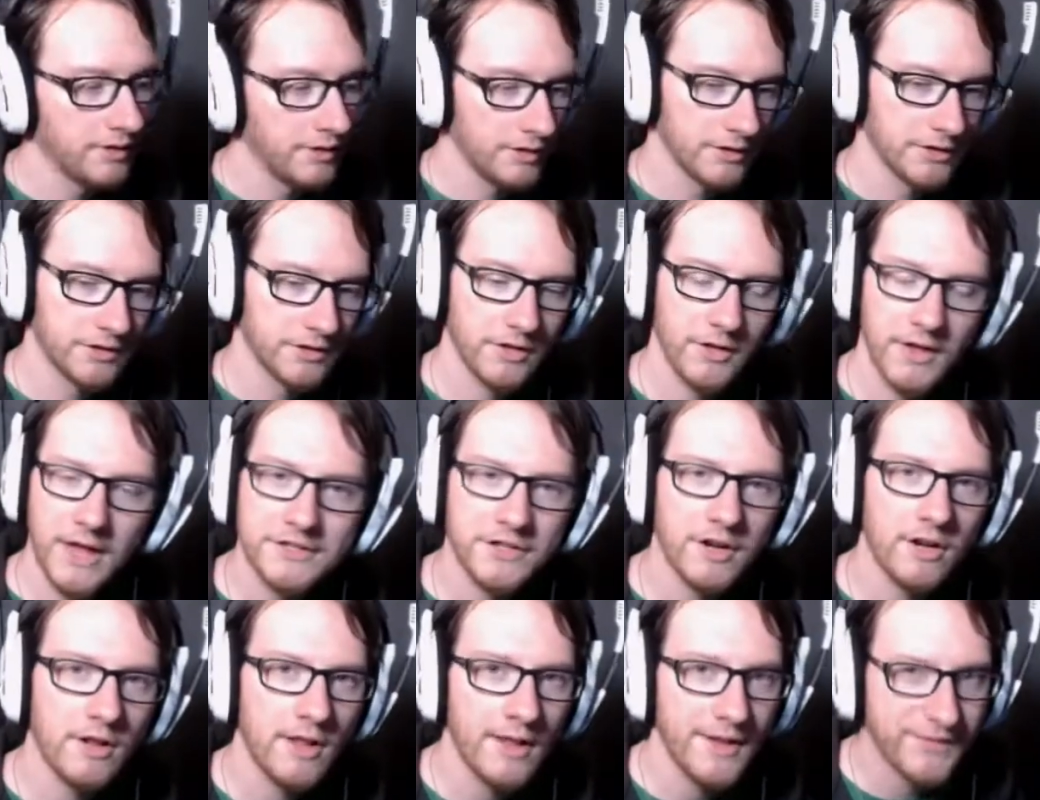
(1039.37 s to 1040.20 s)
So that's
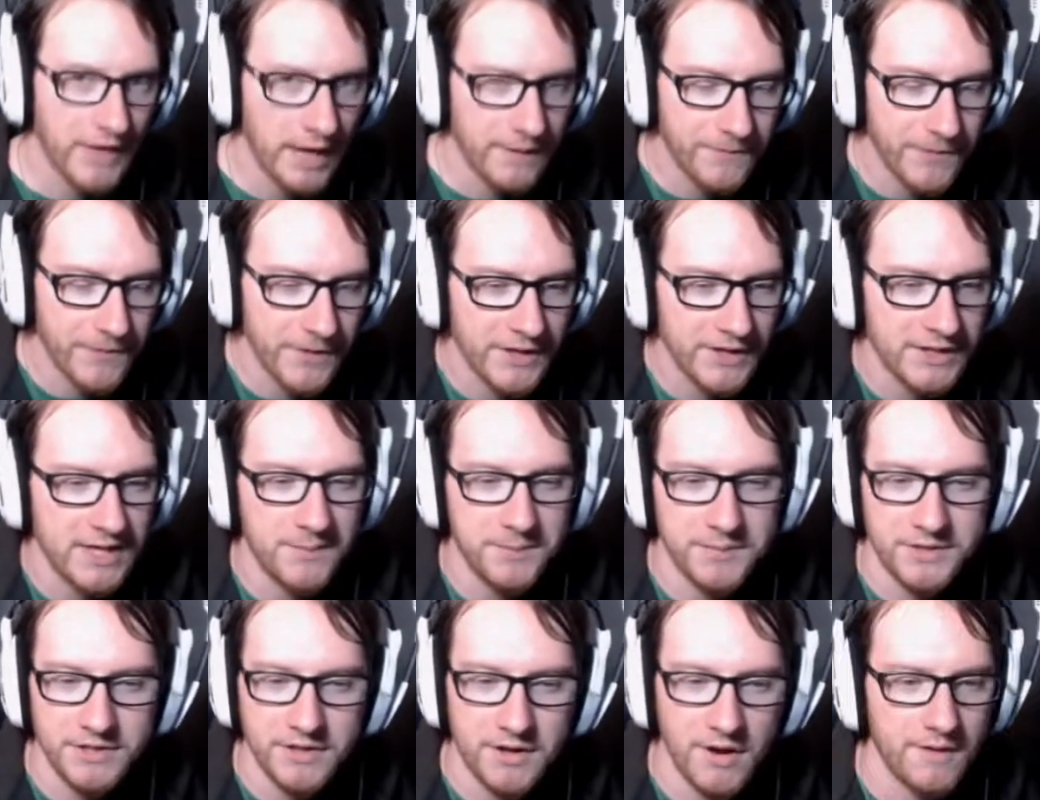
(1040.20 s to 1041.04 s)
all I've got for this
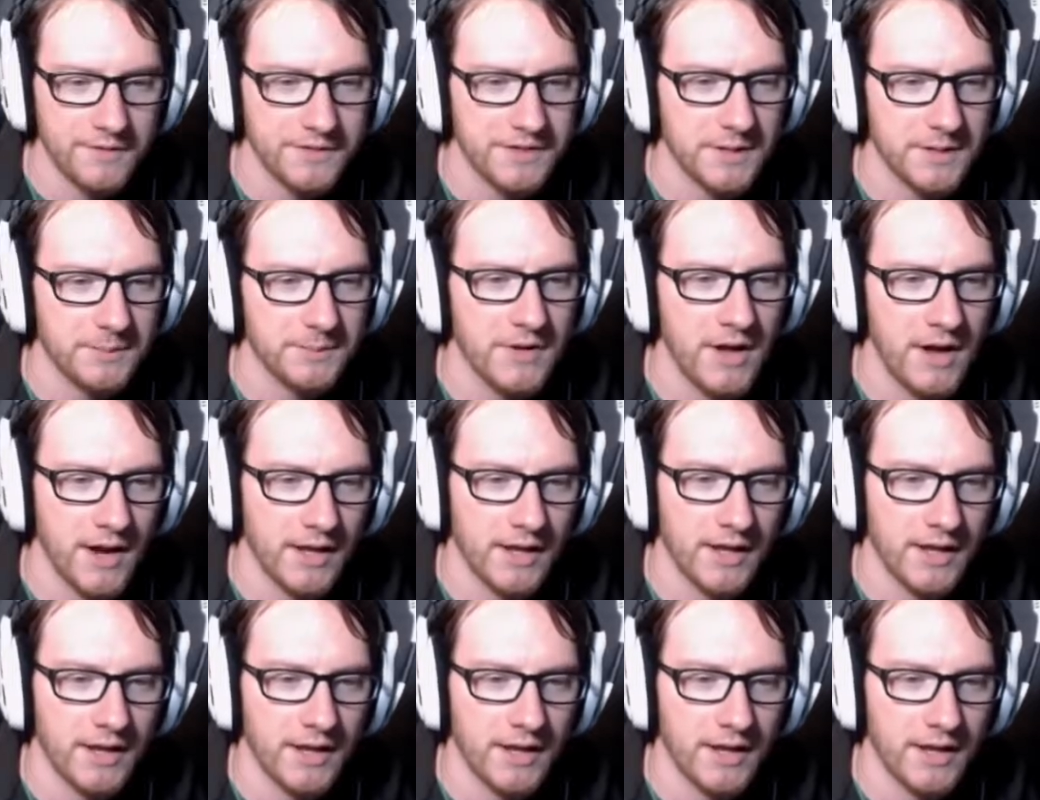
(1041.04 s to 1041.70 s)
episode of Subnautica,